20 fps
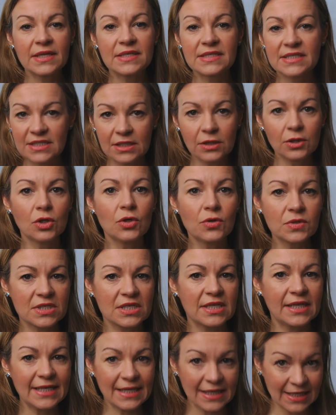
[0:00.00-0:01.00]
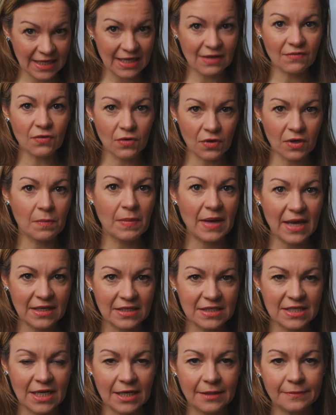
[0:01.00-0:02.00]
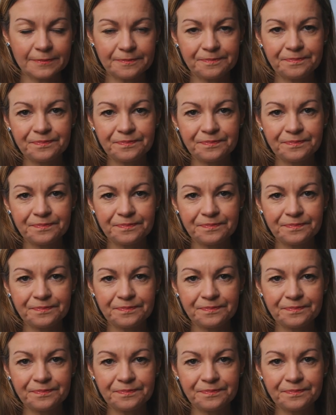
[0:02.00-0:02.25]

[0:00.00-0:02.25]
still looks clean even on a bad day.